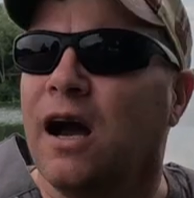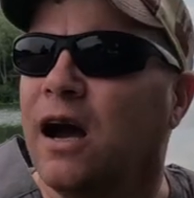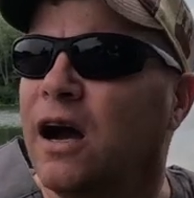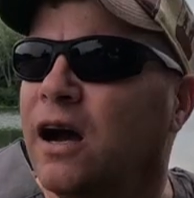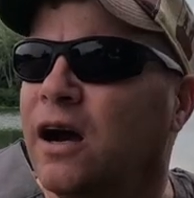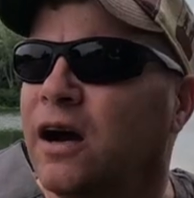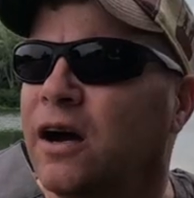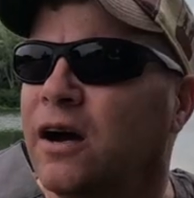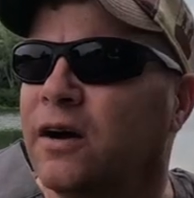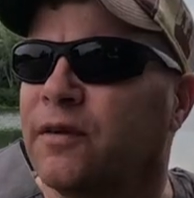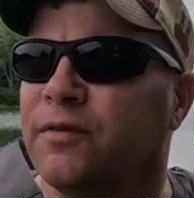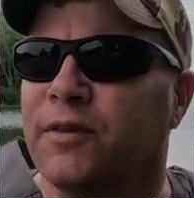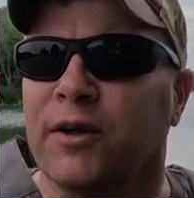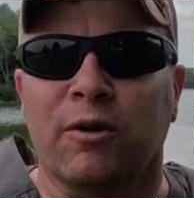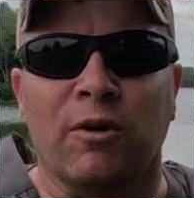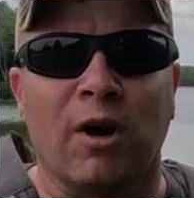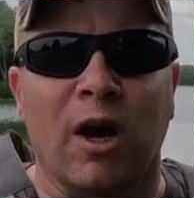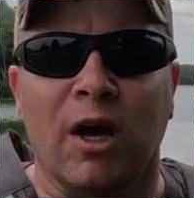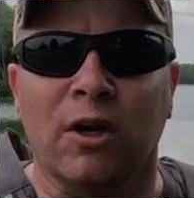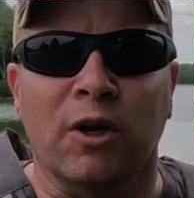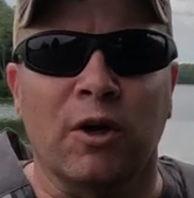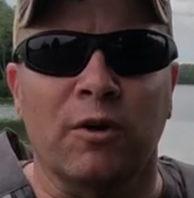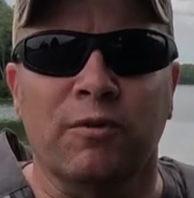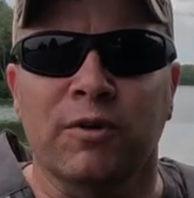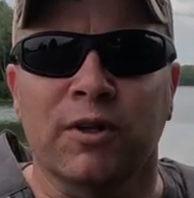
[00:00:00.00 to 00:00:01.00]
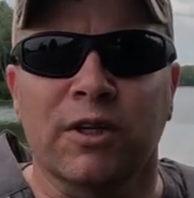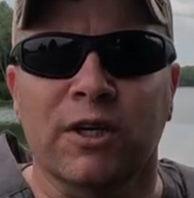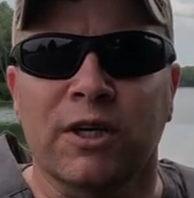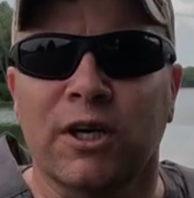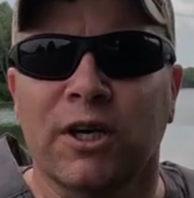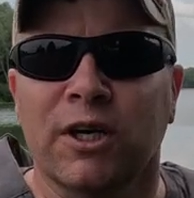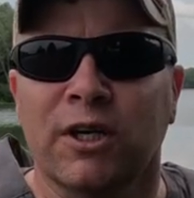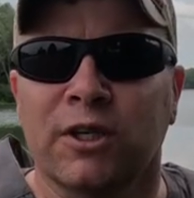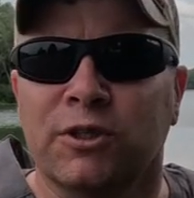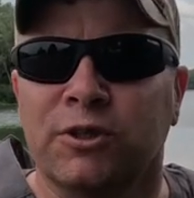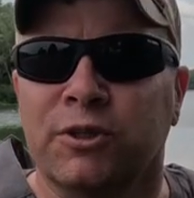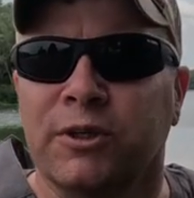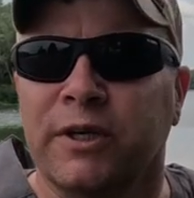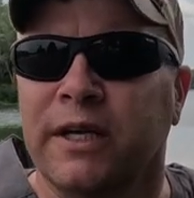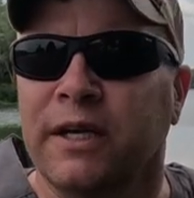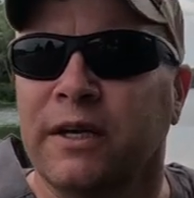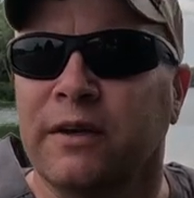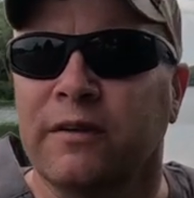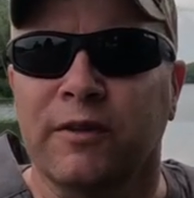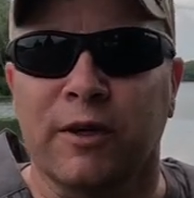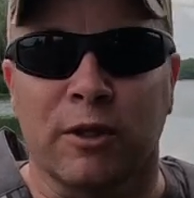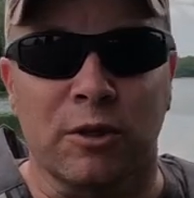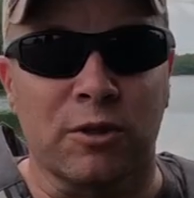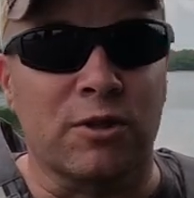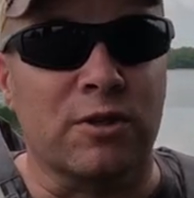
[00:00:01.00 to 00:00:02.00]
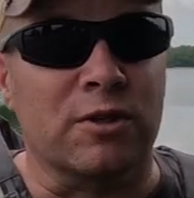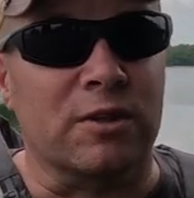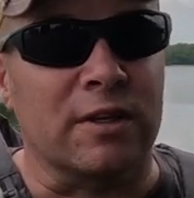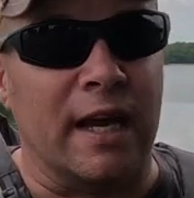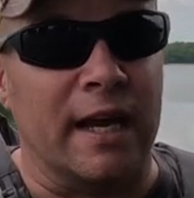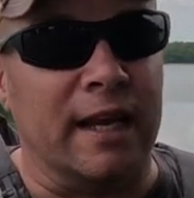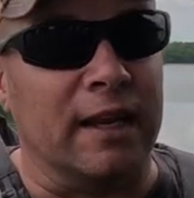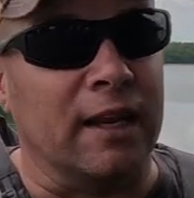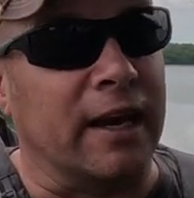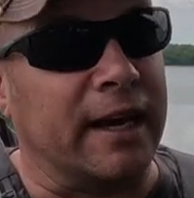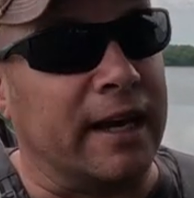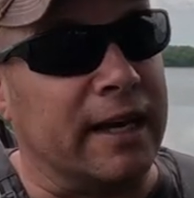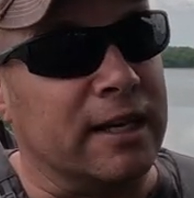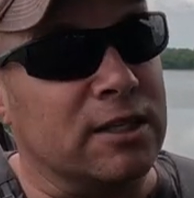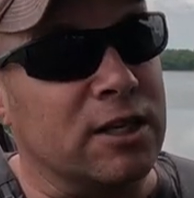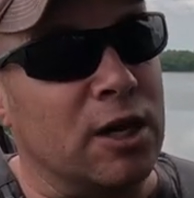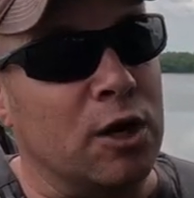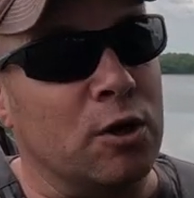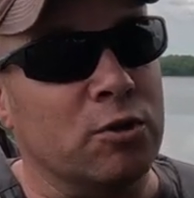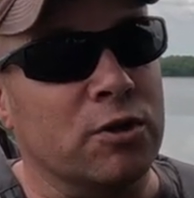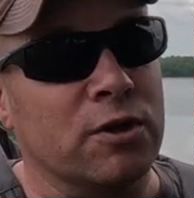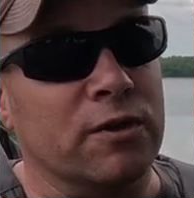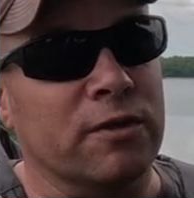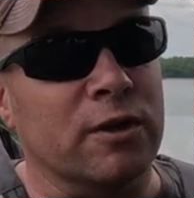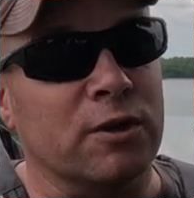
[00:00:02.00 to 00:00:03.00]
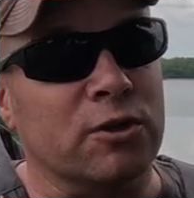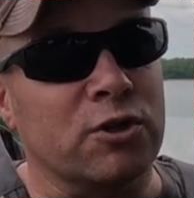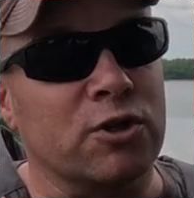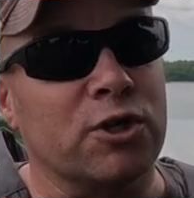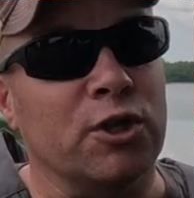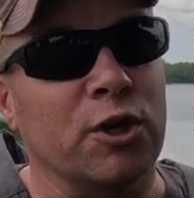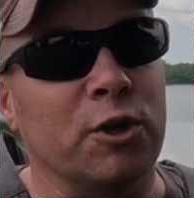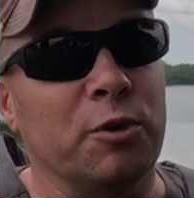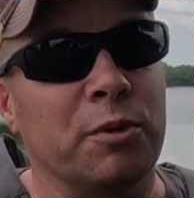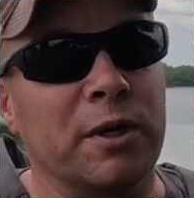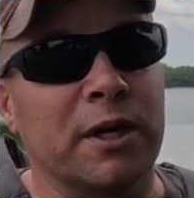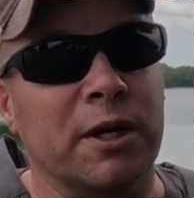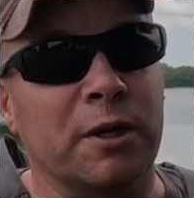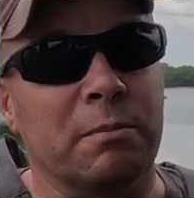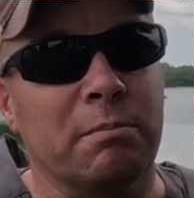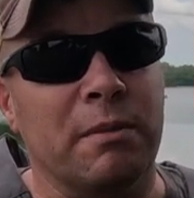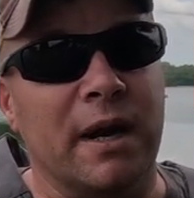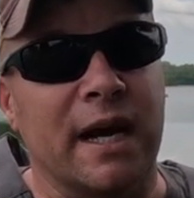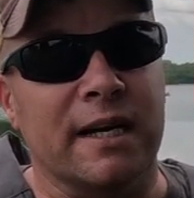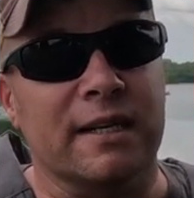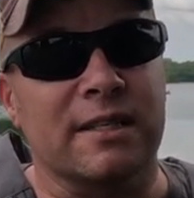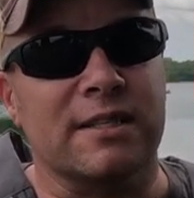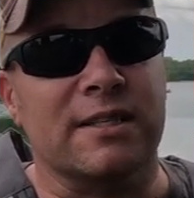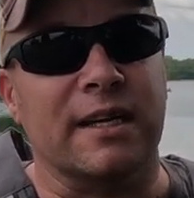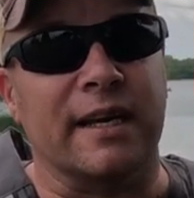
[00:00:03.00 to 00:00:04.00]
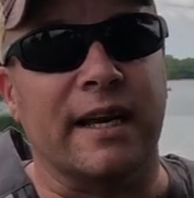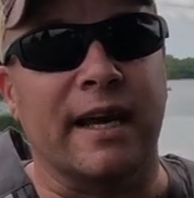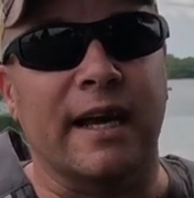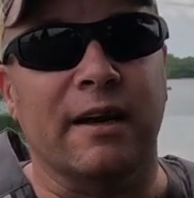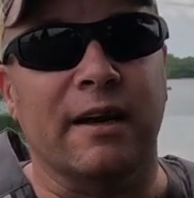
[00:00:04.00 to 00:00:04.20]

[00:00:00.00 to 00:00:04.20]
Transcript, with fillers: Uh, they're all over the country. There's, and like I told you, there's two here in Madison